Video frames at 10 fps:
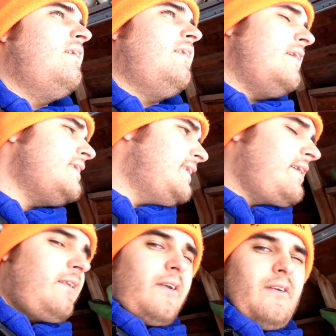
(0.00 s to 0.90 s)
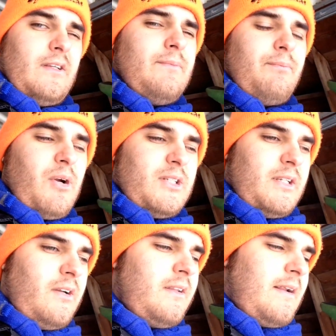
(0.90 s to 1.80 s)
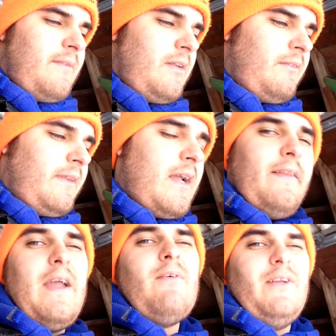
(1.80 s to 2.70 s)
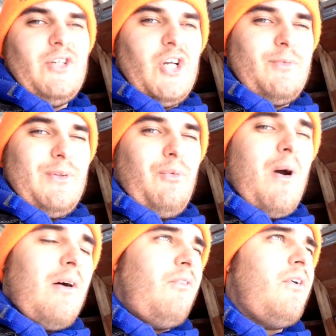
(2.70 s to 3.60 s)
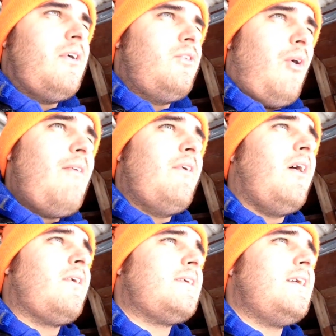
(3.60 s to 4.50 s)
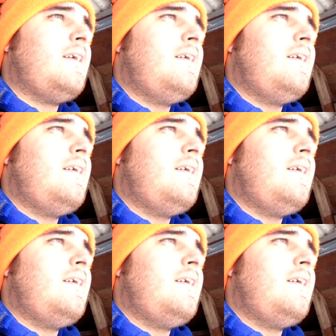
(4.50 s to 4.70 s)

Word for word: This dealer, this person here that I'm dealing with now, they only charge me 12 twelve dollars.